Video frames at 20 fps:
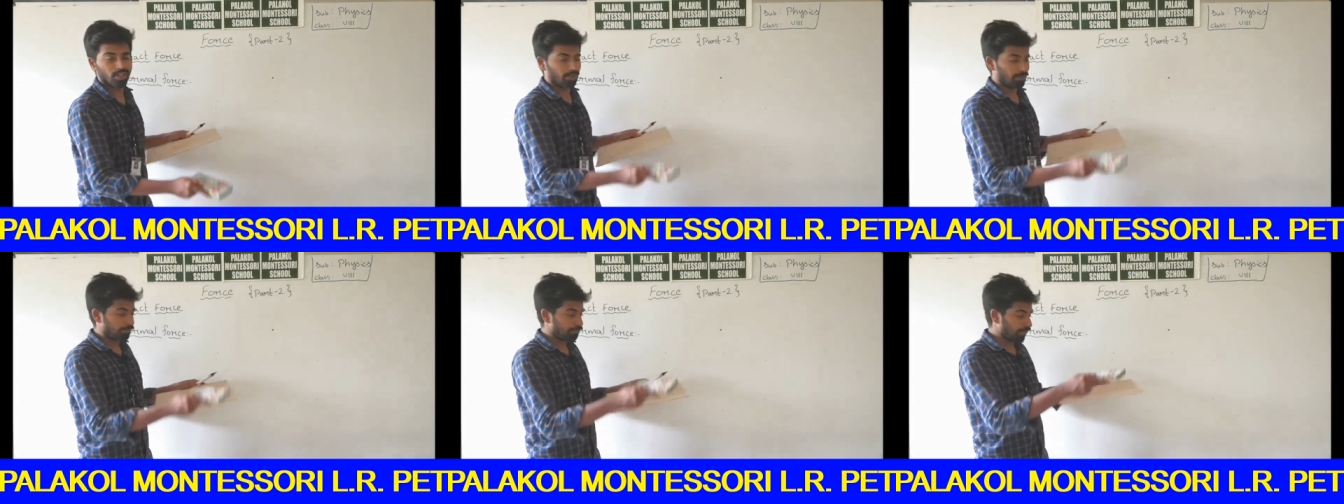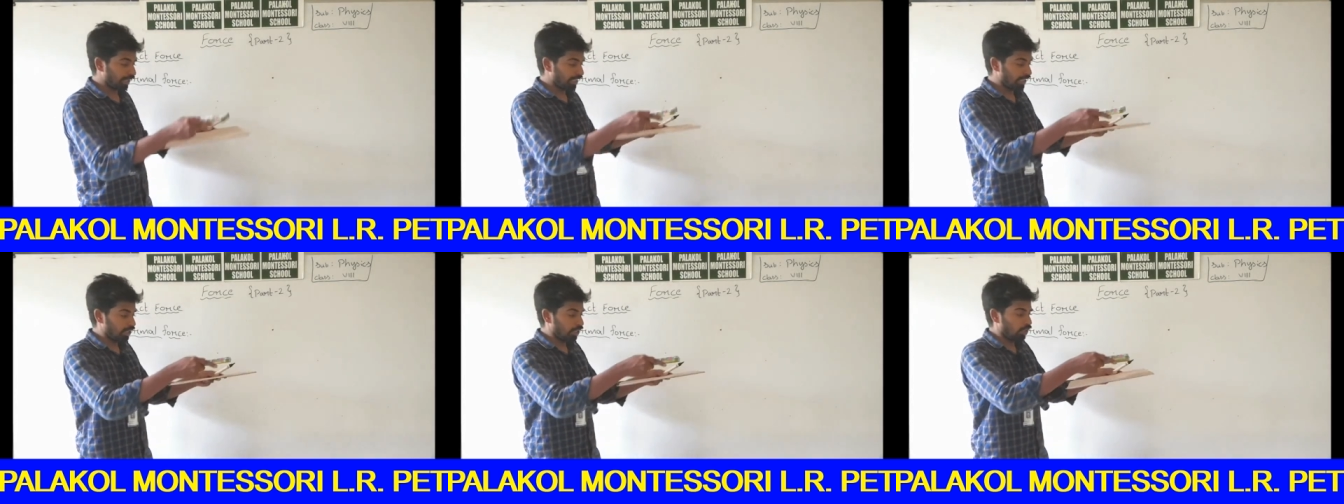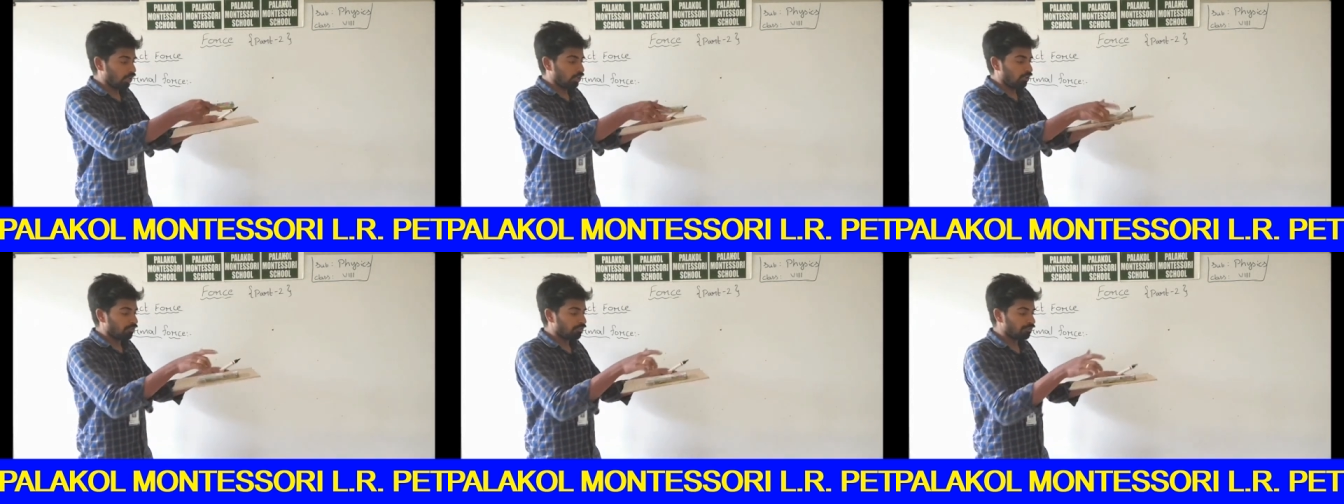
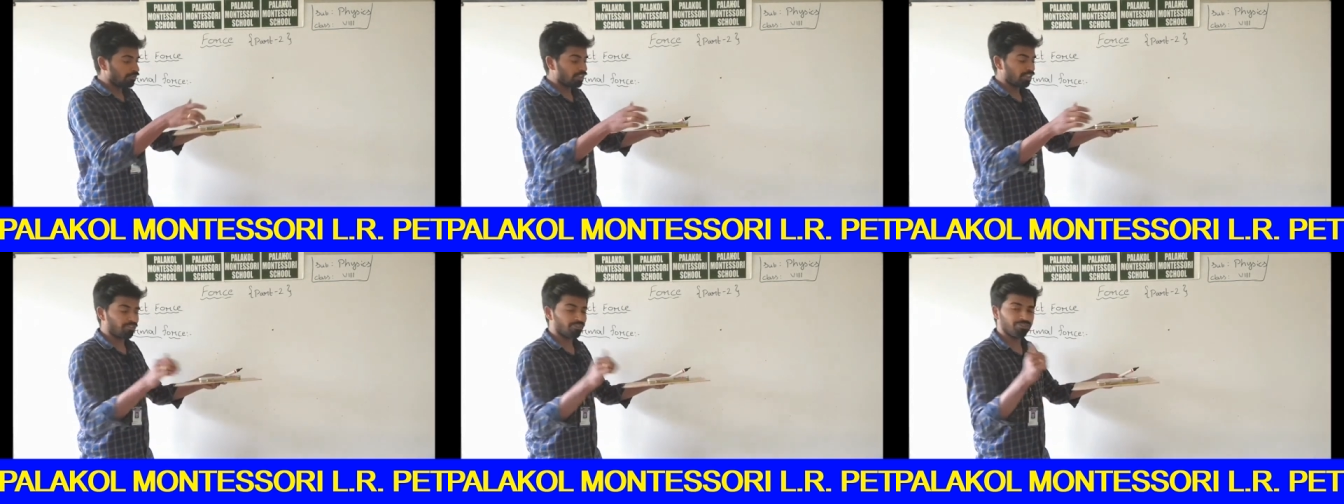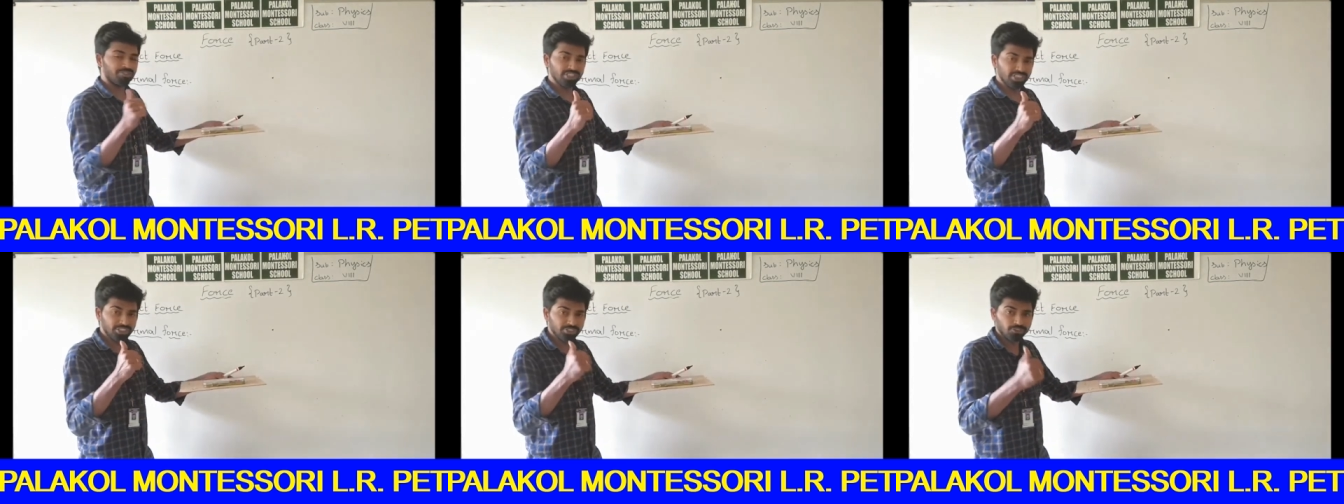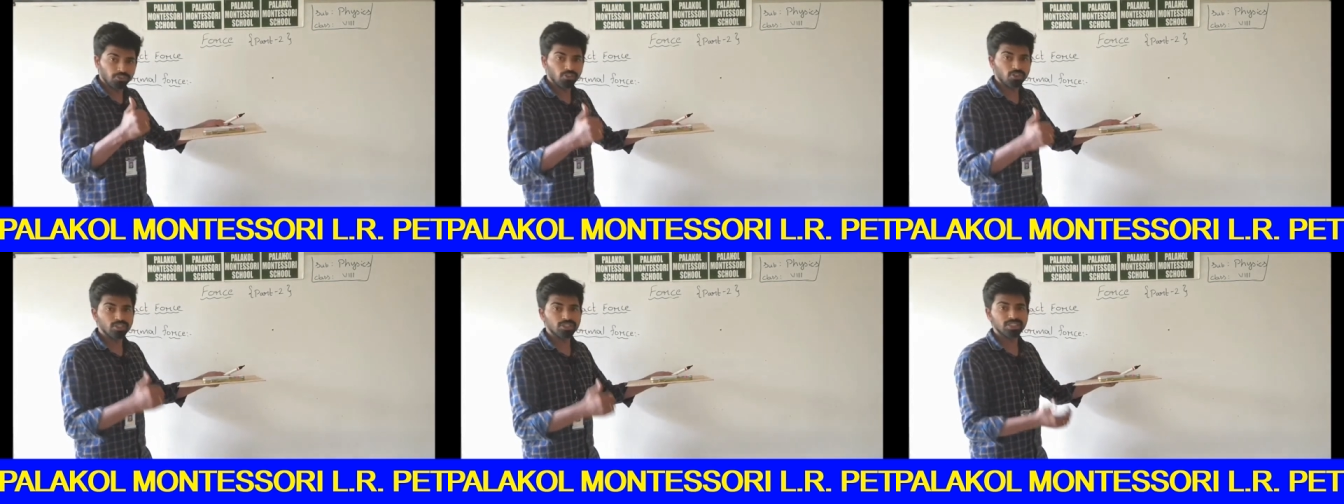But the which
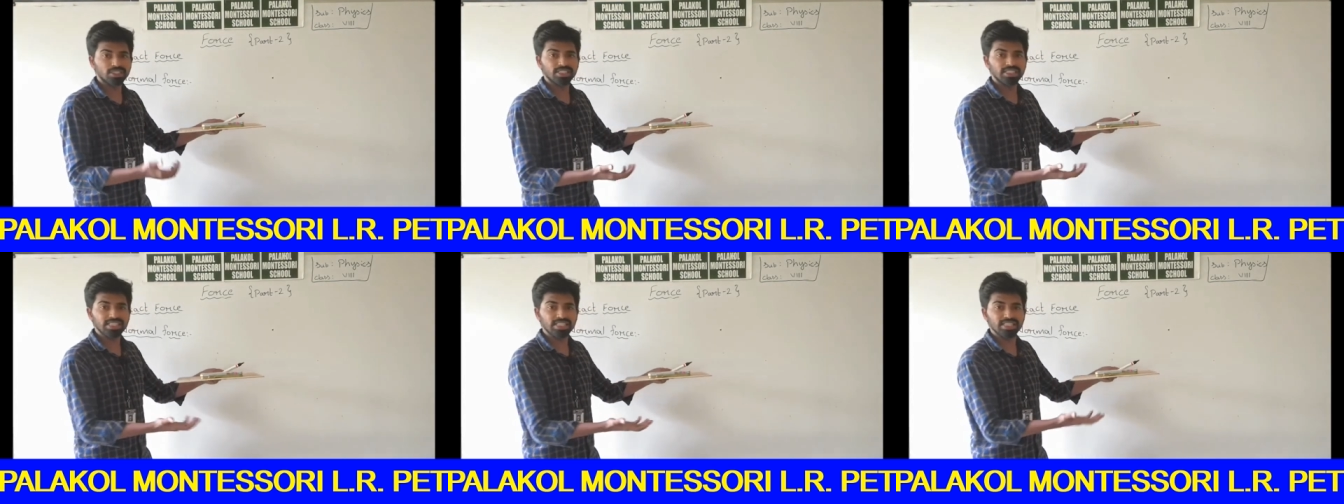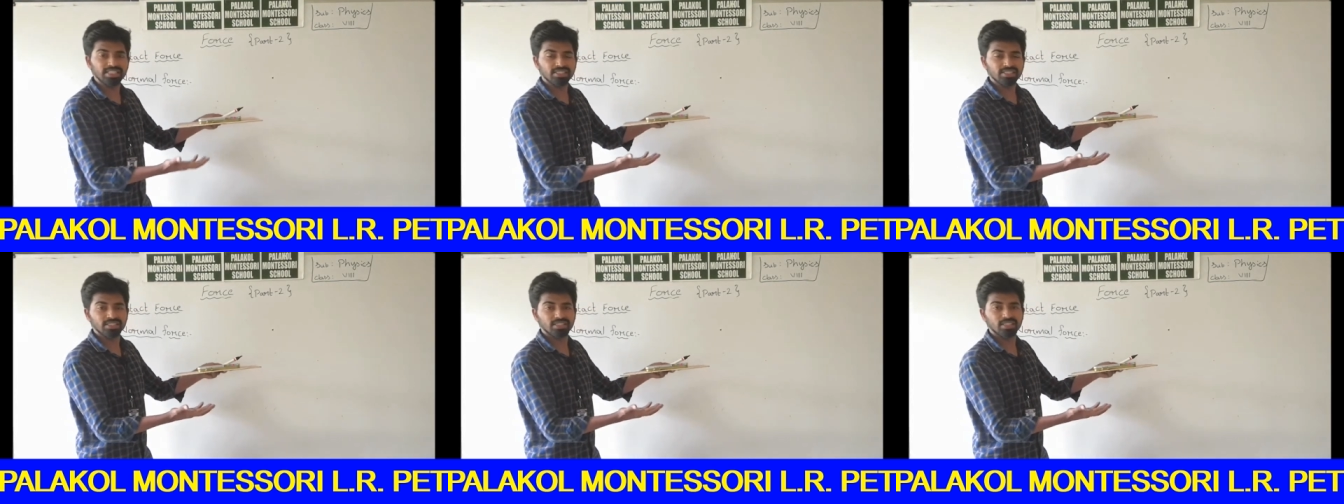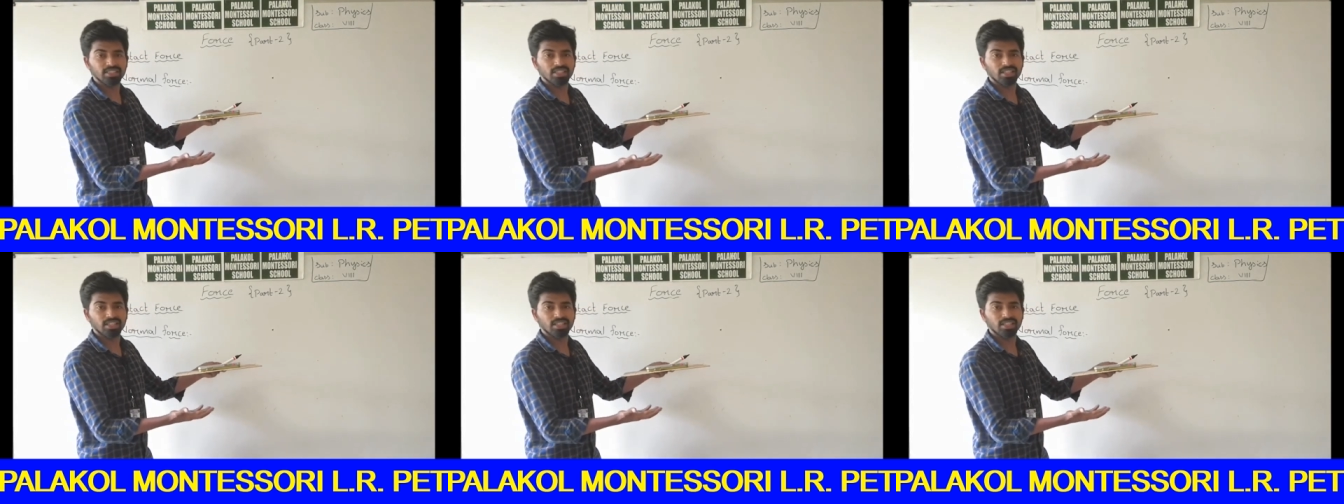force is